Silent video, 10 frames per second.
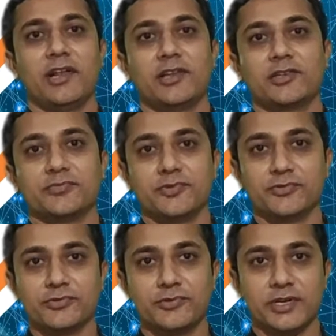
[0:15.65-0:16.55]
welcome
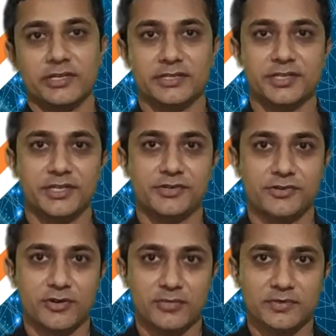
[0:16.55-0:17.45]
you in the session
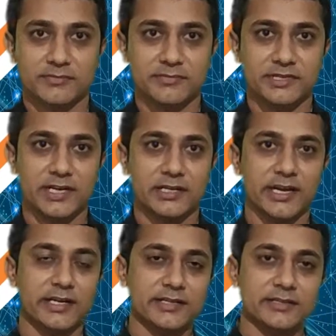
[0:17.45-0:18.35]
of subject
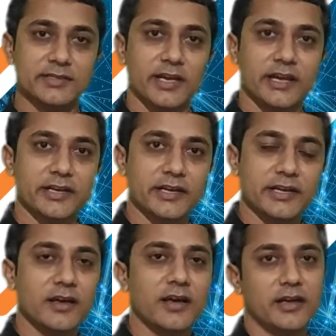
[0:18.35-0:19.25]
that is
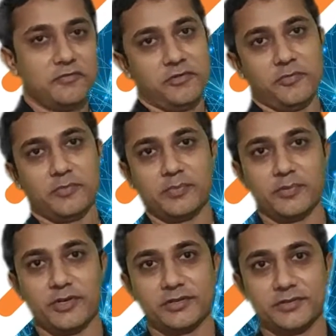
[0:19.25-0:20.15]
antenna and wave
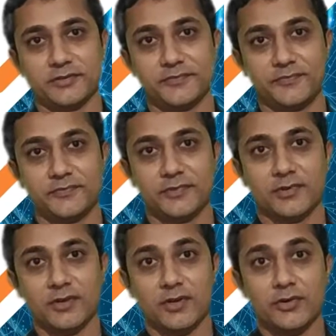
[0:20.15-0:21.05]
propagation.
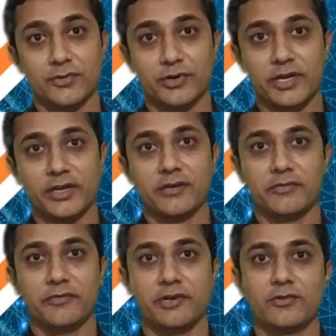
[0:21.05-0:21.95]
Today
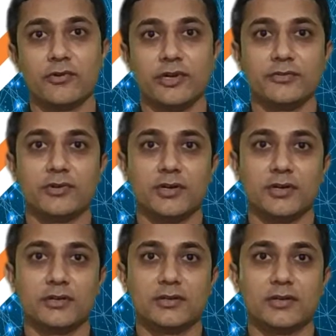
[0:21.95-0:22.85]
we are going to
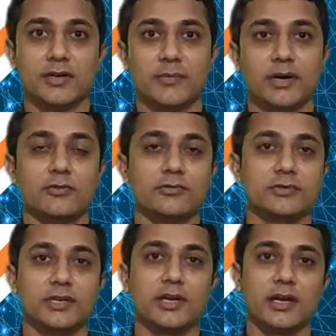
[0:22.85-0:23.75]
learn
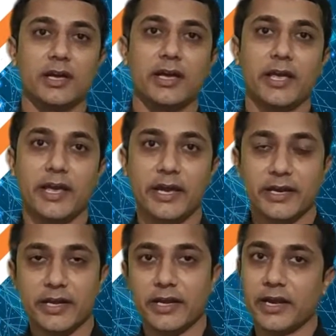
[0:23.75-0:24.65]
about the
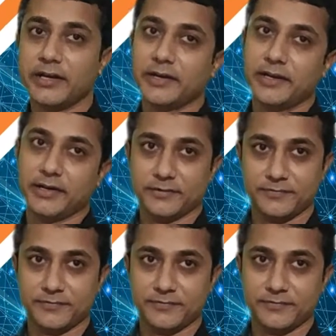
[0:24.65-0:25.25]
array antenna.